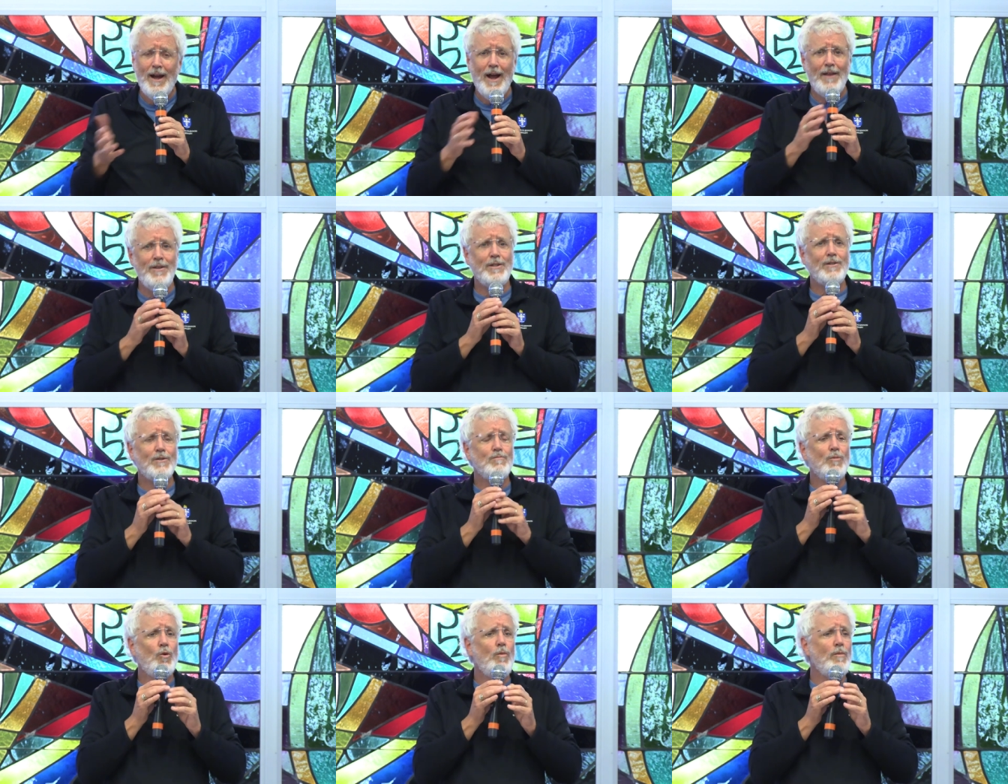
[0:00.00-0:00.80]
And this
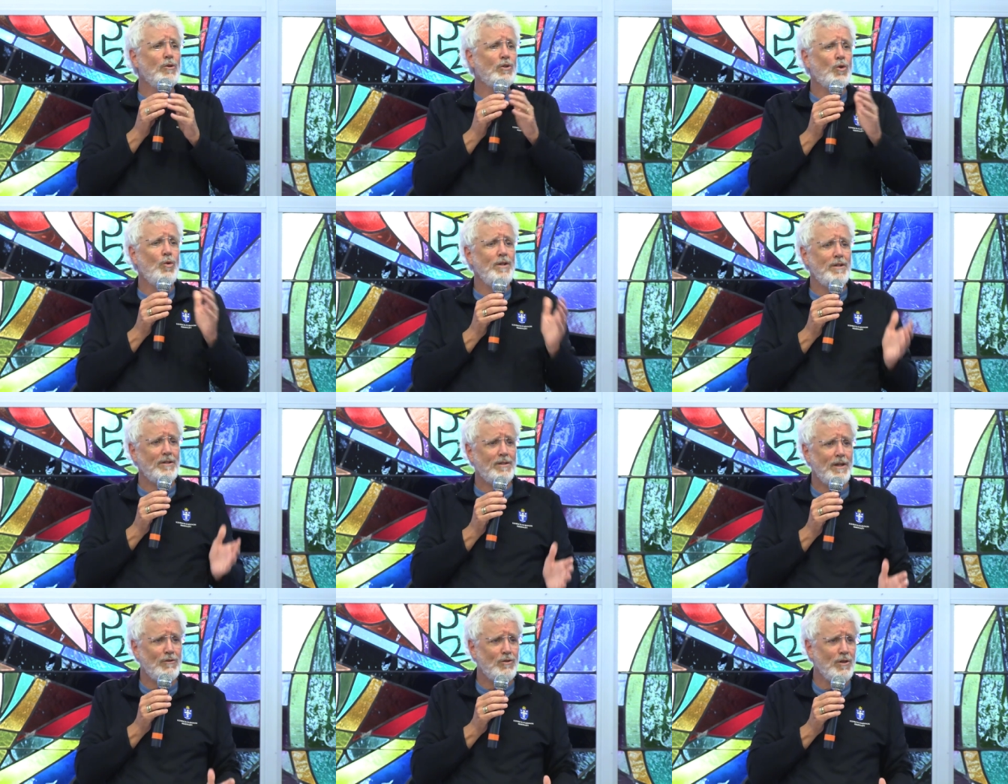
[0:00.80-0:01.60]
is the most
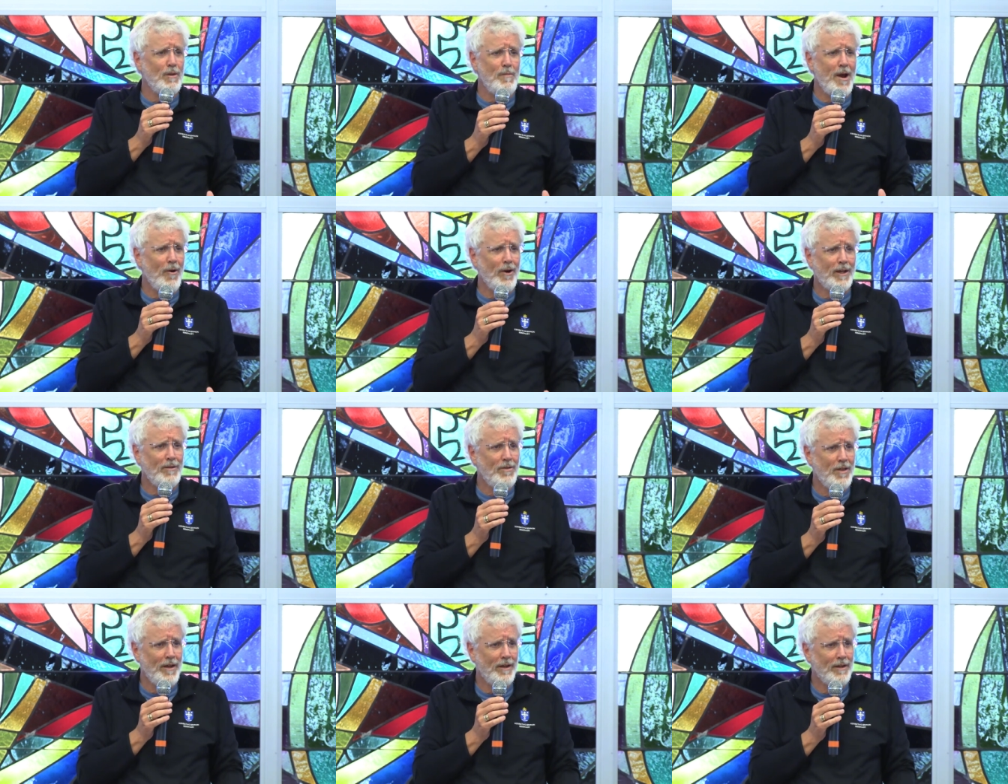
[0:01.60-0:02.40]
quintessential
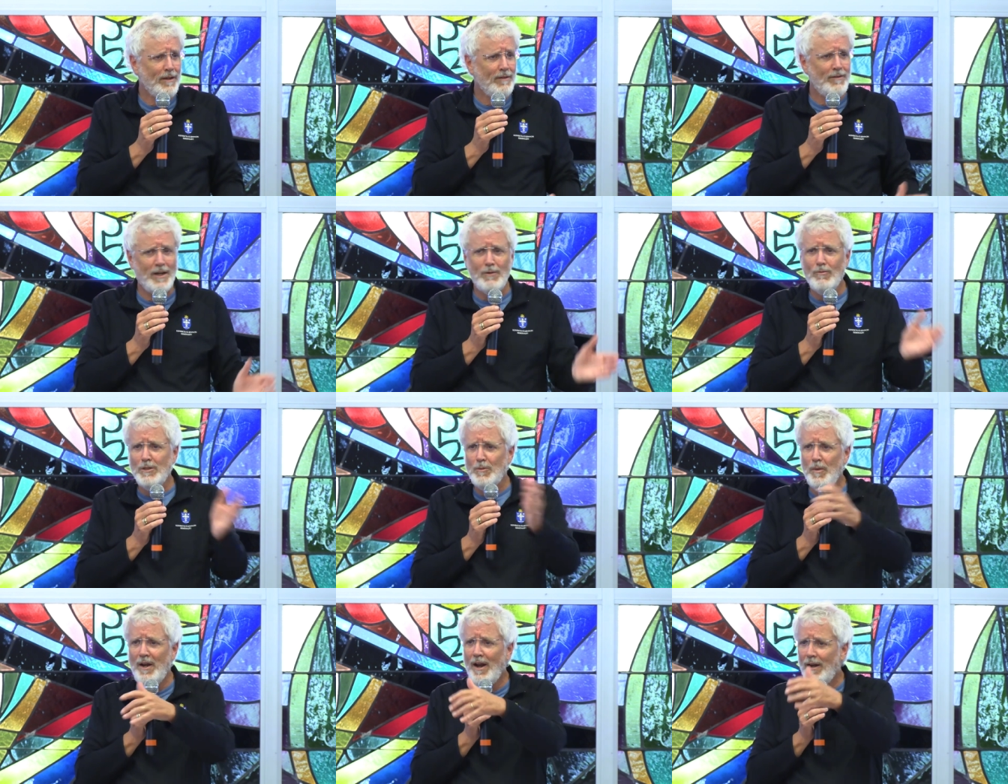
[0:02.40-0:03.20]
American thing. If
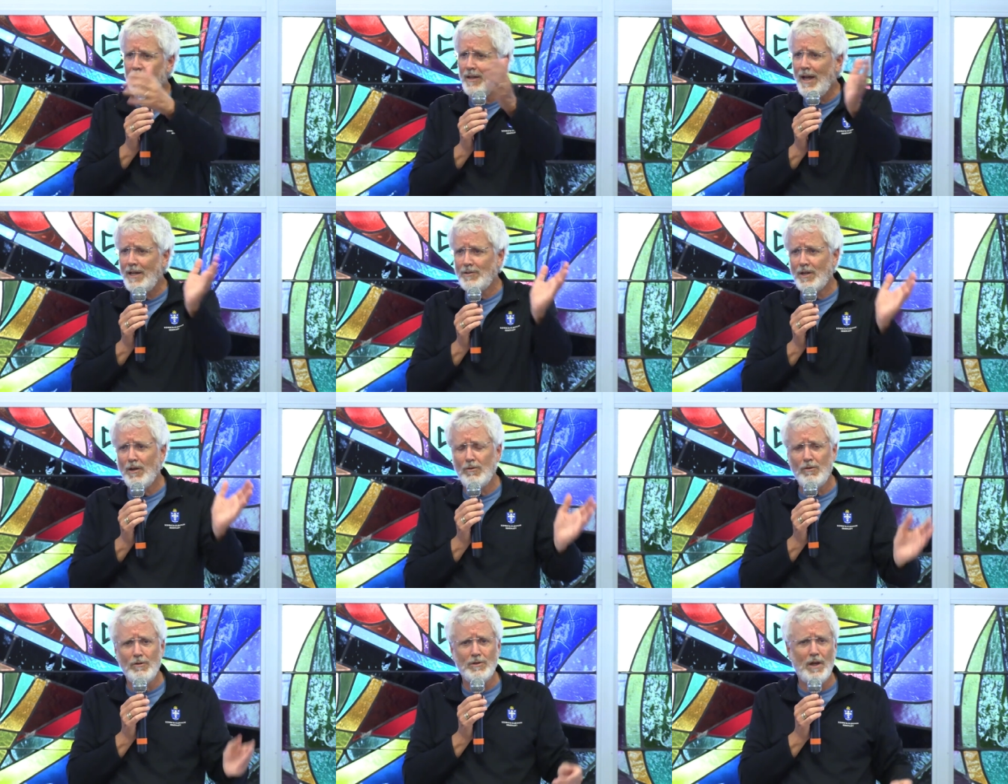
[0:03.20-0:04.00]
anyone's been on an
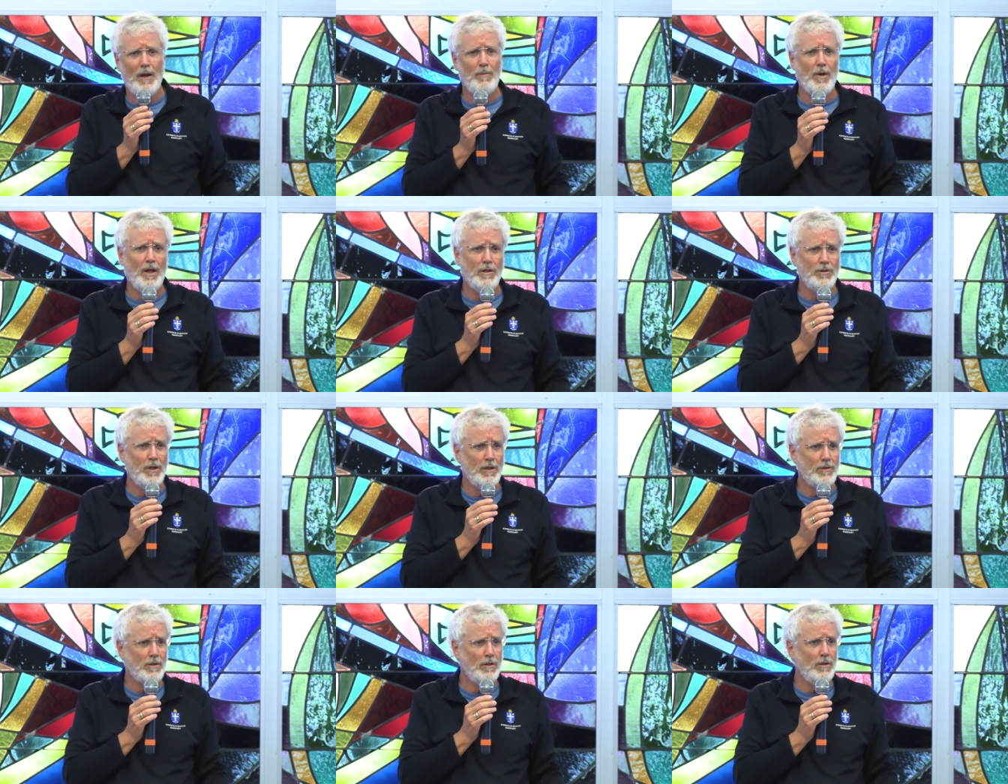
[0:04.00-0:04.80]
Alaskan cruise, I
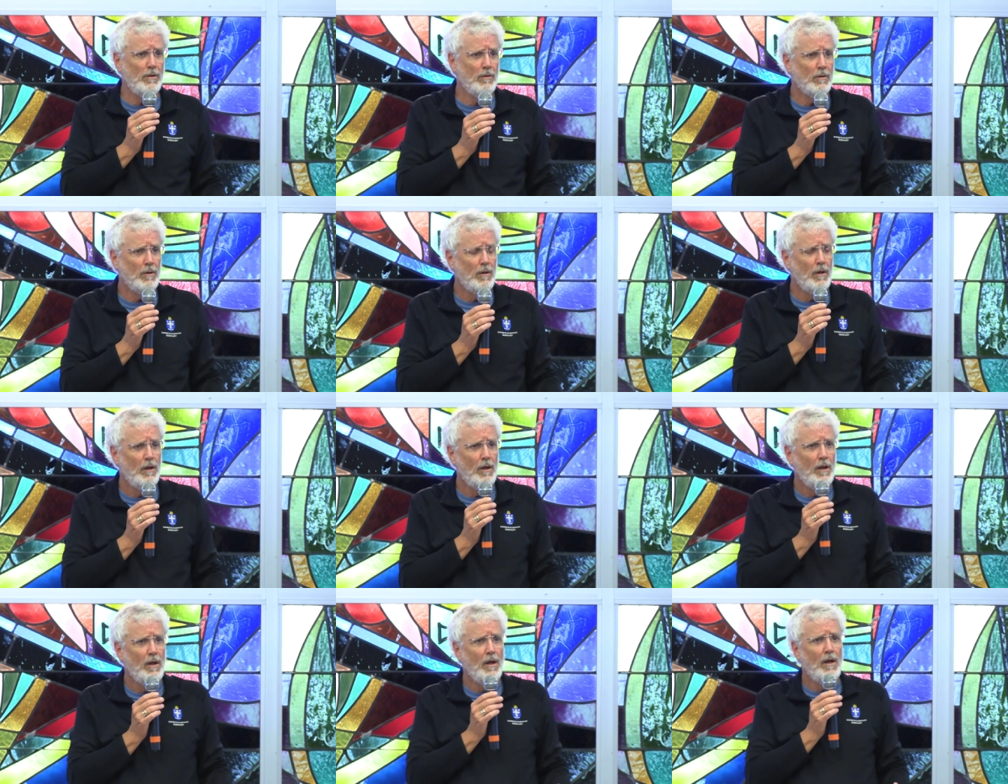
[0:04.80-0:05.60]
apologize to you.
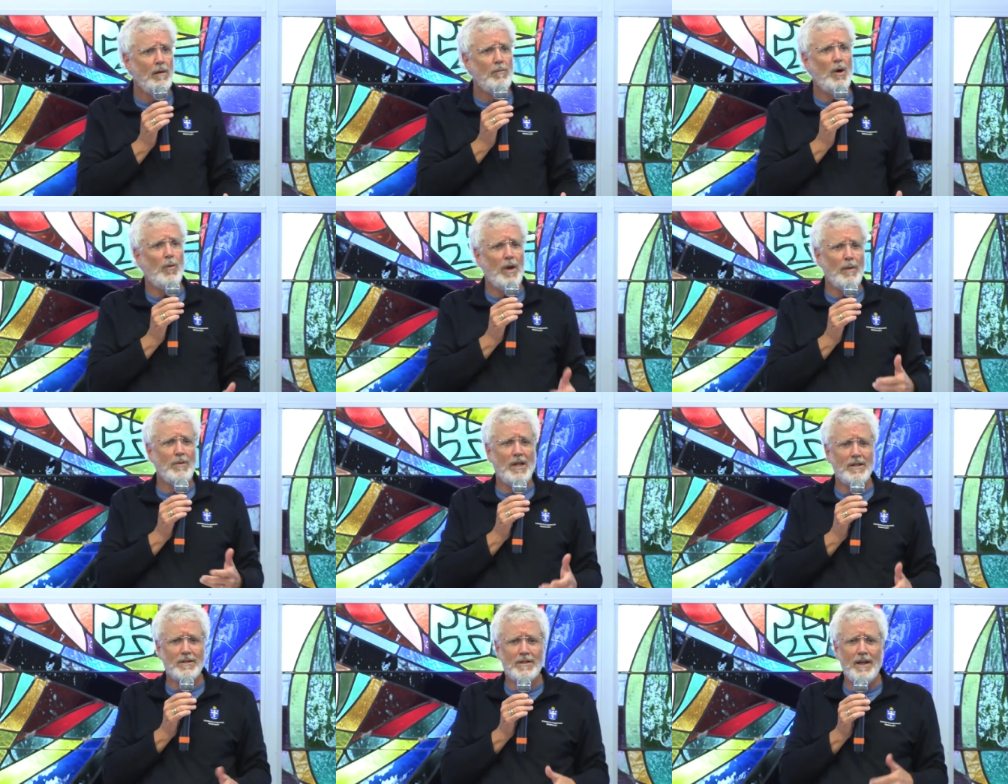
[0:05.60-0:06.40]
But what I'm
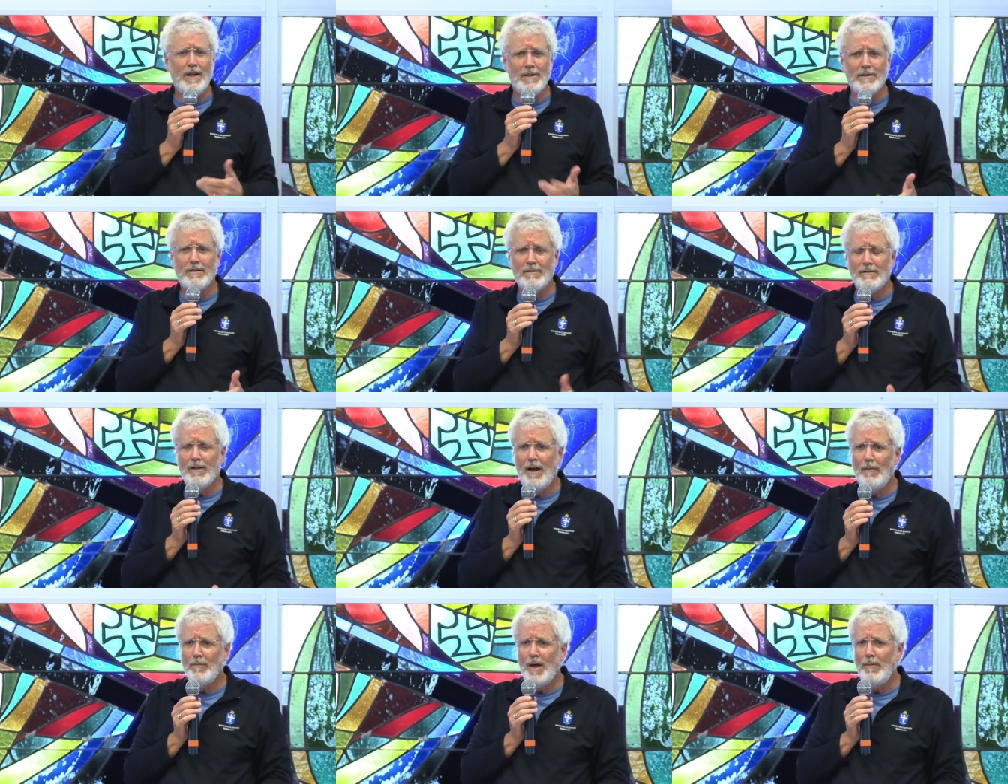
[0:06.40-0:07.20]
going to say is,
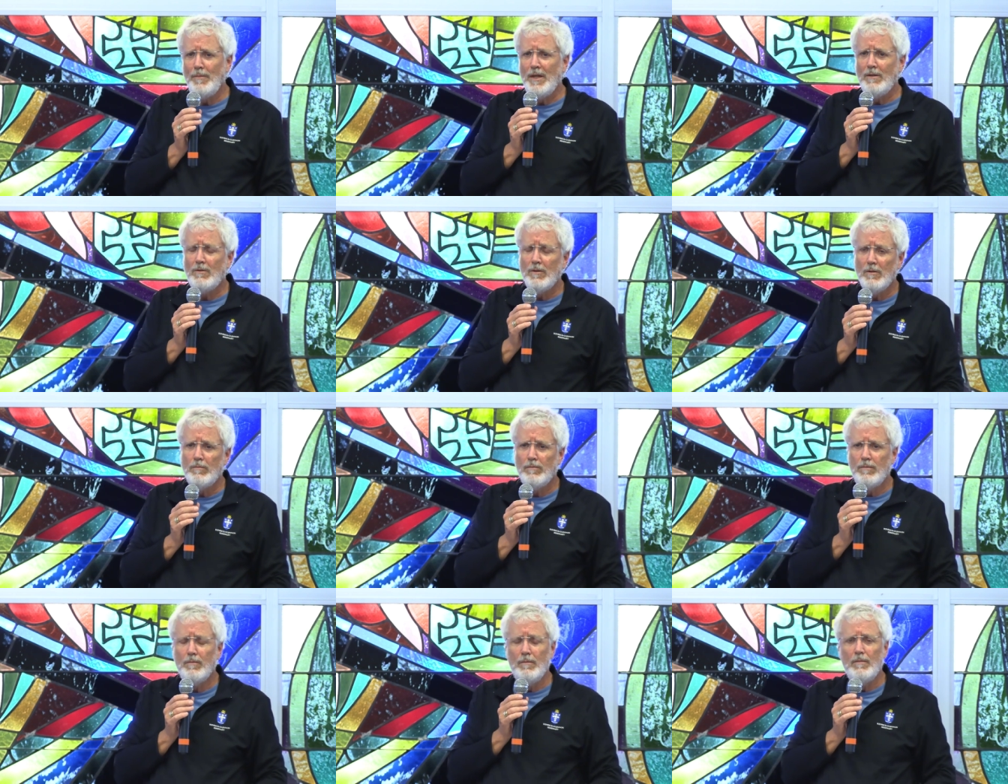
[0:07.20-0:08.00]
um, I mean to
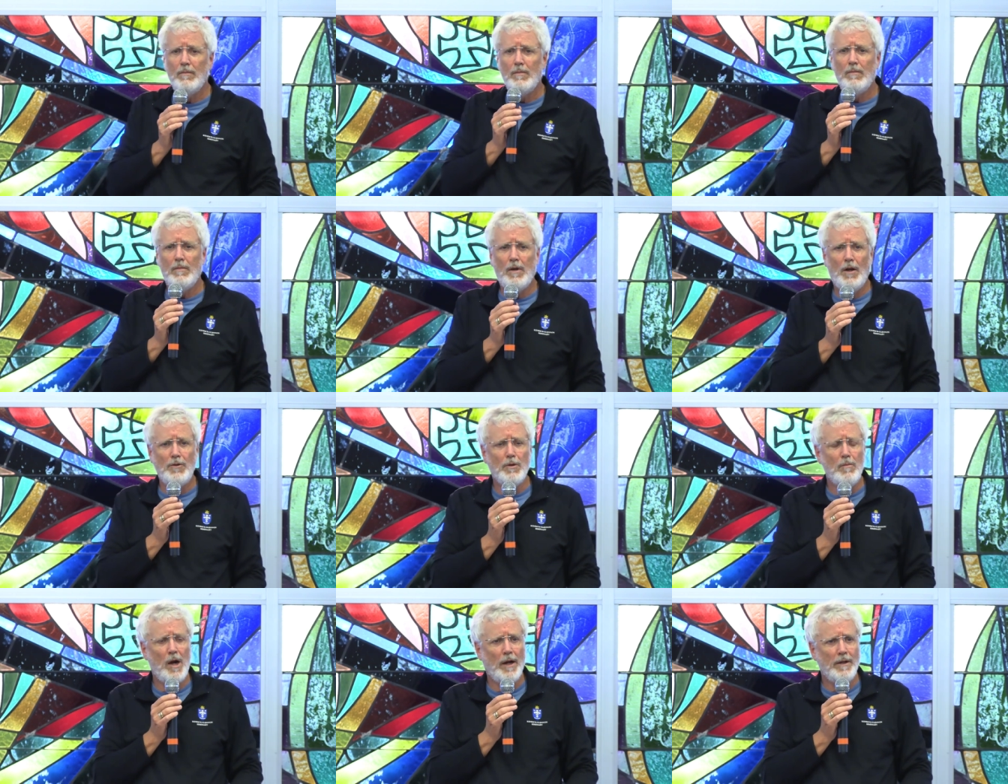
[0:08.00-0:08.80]

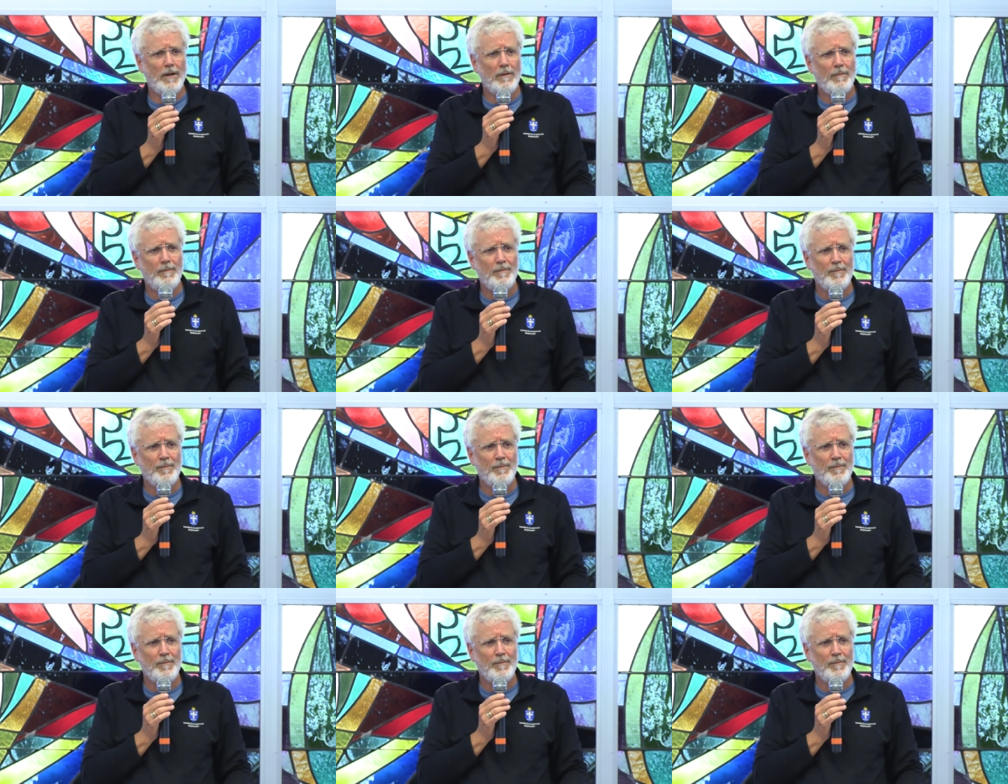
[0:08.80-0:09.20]
undermine it.